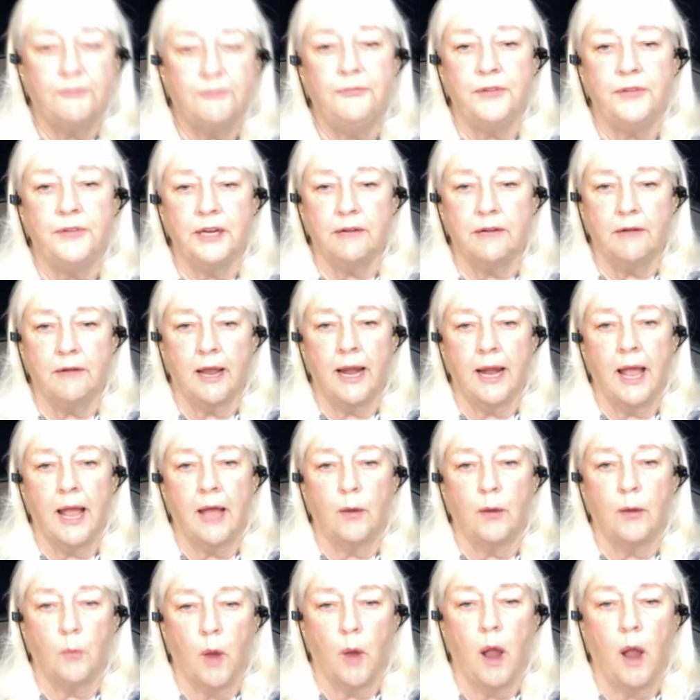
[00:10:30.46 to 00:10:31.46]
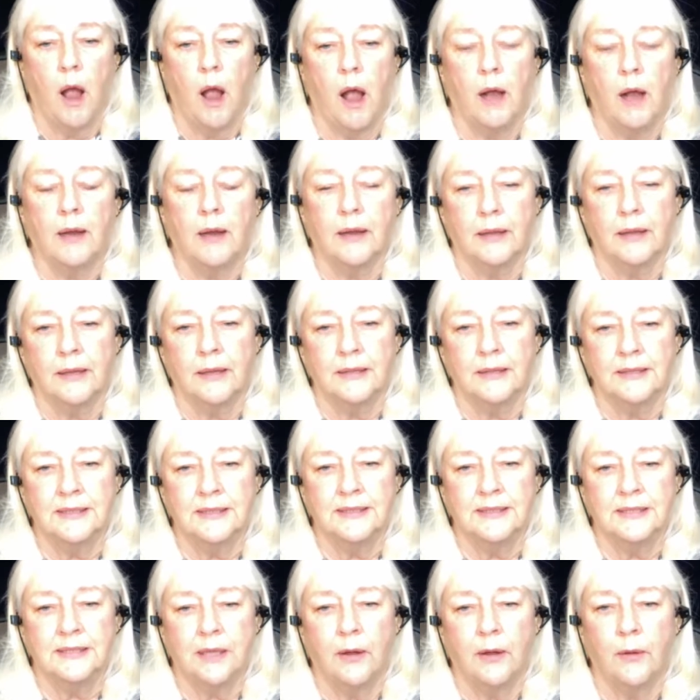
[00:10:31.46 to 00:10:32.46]
figure out how to walk. And
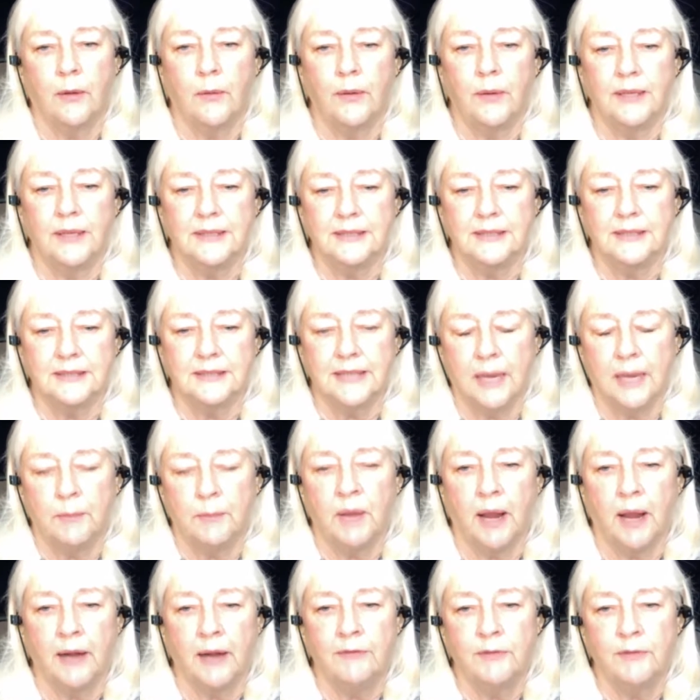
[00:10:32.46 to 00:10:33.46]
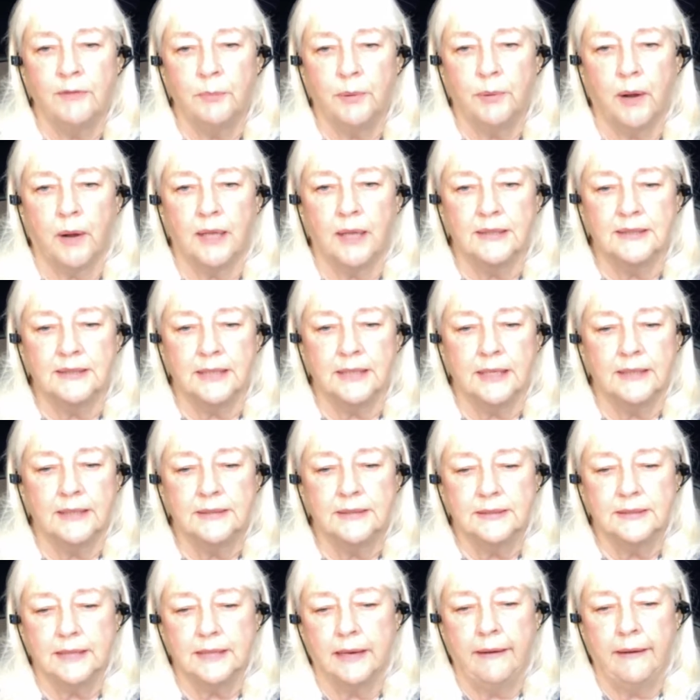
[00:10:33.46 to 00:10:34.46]
so it's the same kind of a process.
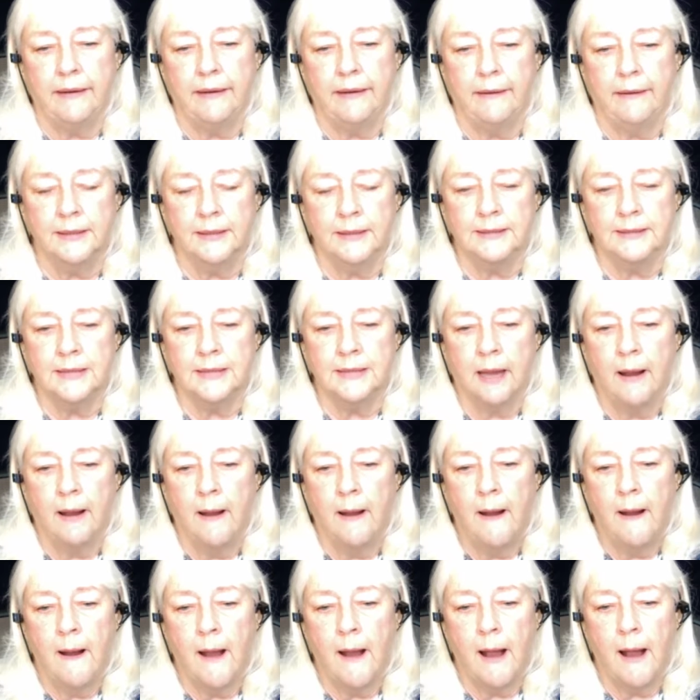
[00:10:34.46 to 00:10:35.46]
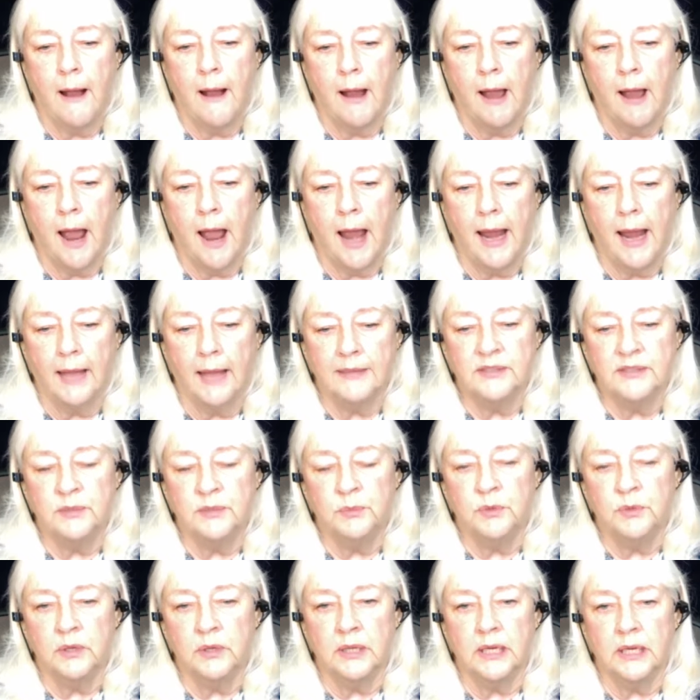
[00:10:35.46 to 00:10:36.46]
And I had
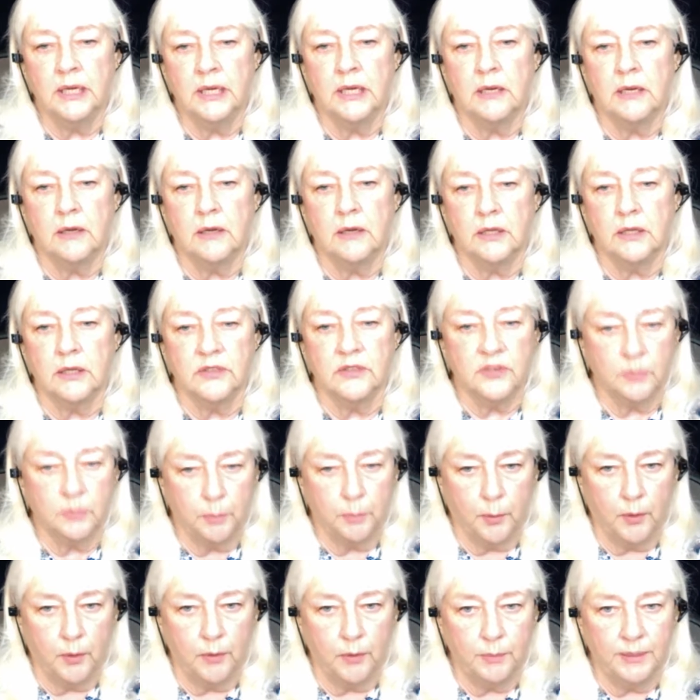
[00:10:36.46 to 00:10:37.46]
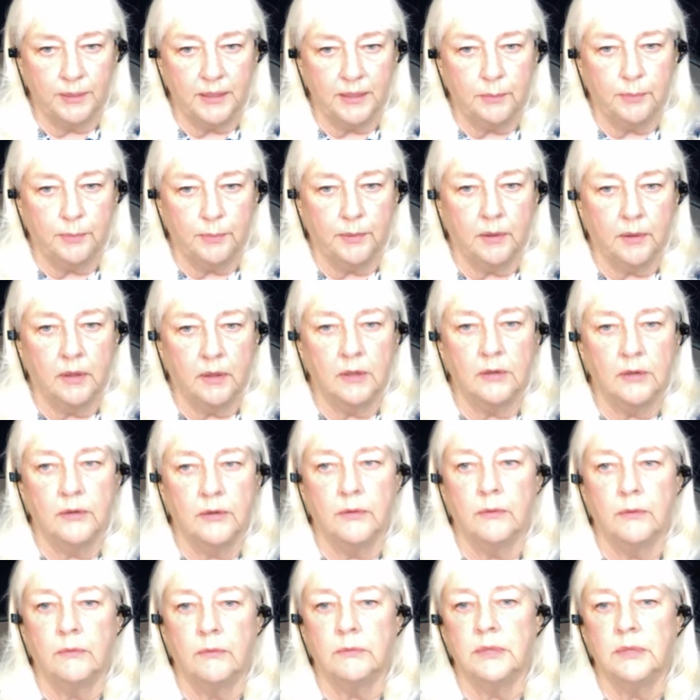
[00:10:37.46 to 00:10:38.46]
some really good support people
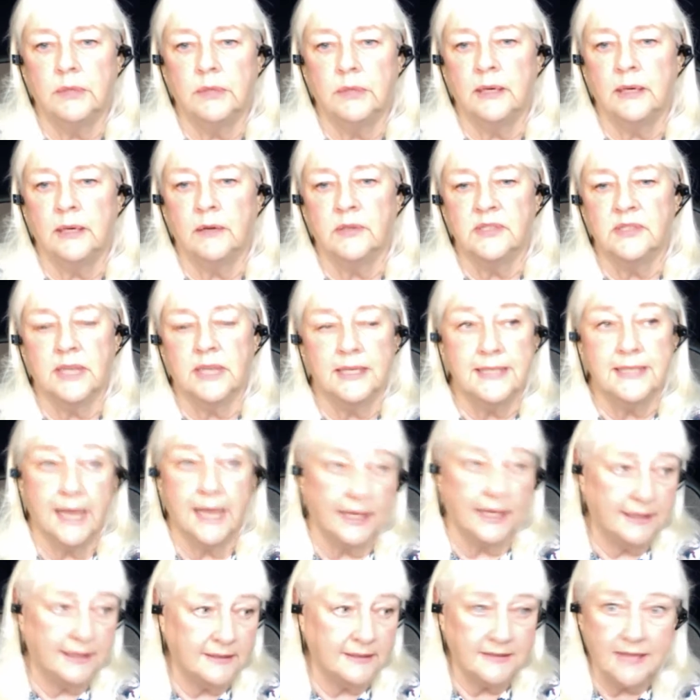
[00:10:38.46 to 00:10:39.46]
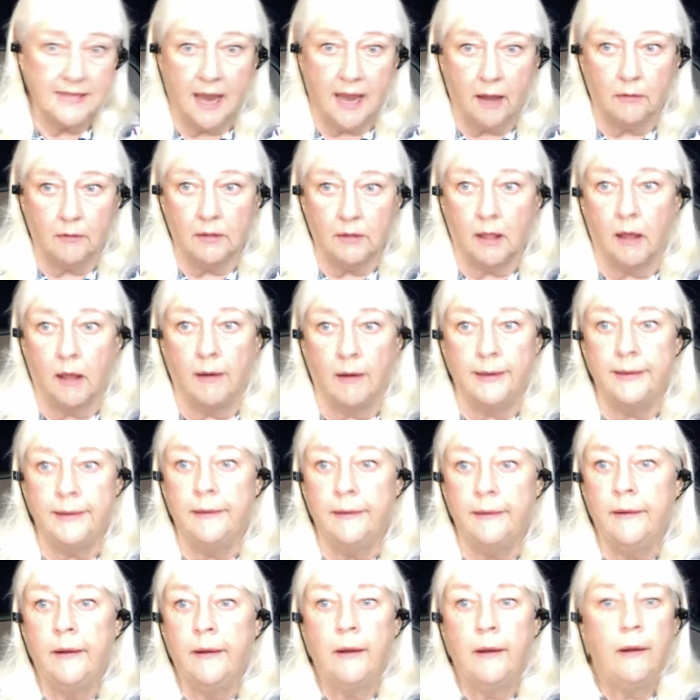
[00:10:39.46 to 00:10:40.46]
who, said, take this
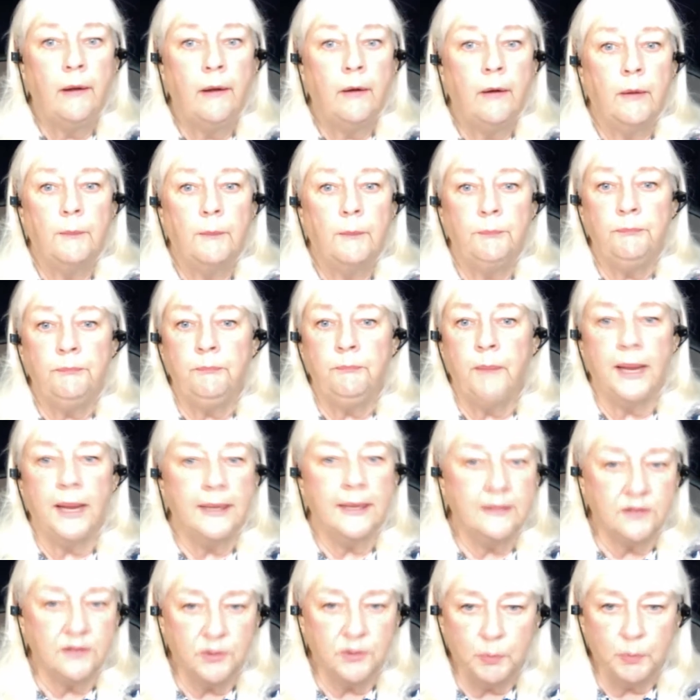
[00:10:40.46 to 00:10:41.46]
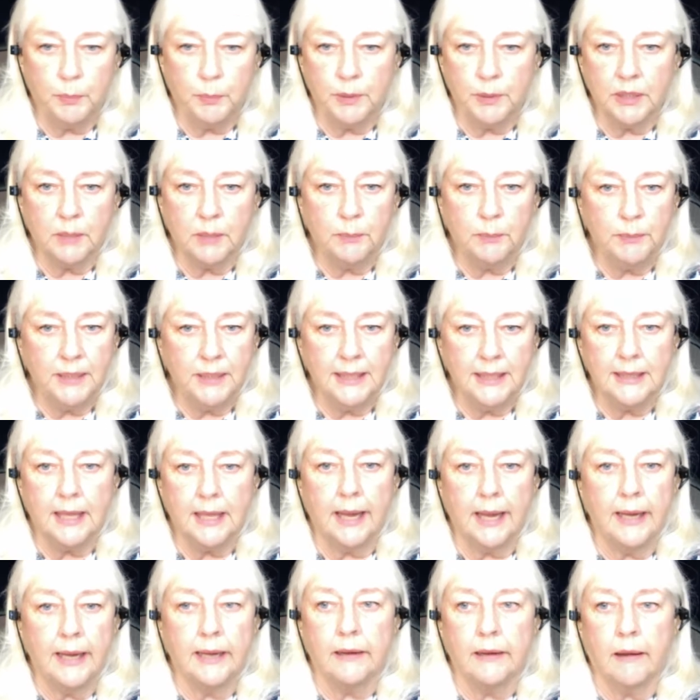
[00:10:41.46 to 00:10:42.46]
outline, make this book be
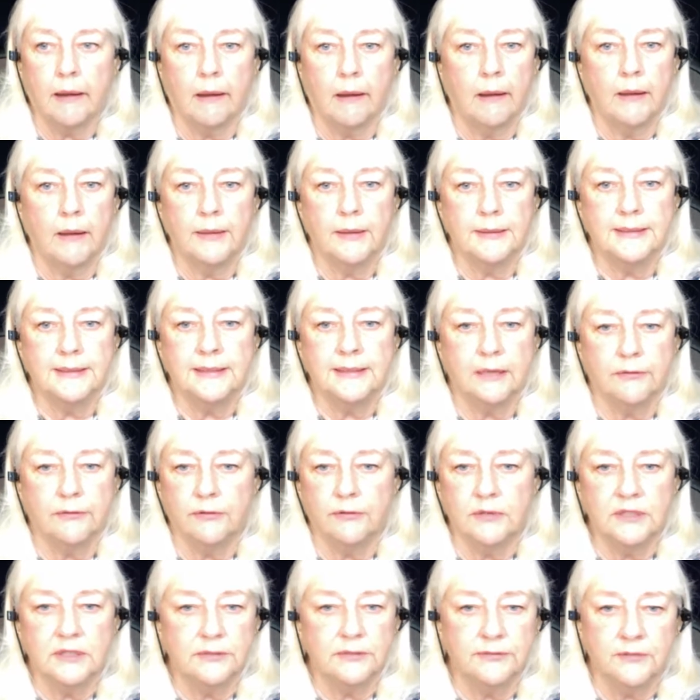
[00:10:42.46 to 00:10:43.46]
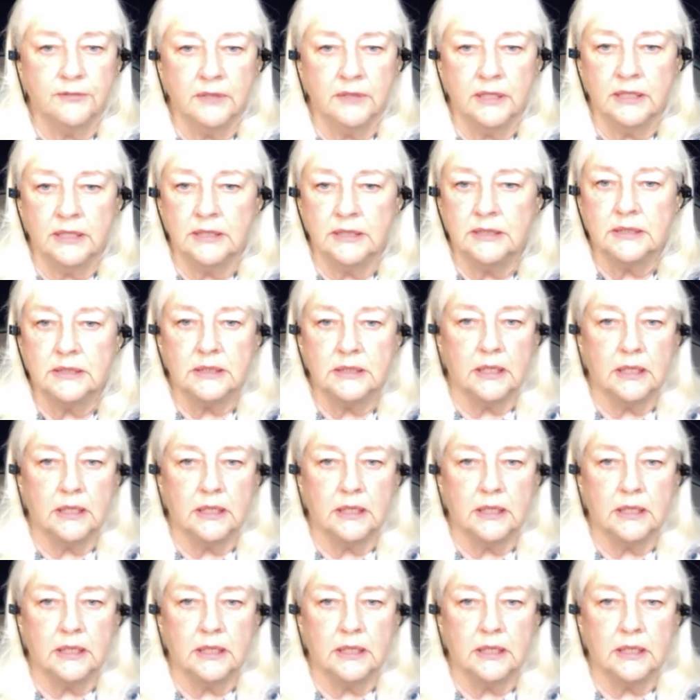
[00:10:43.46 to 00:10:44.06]
like several different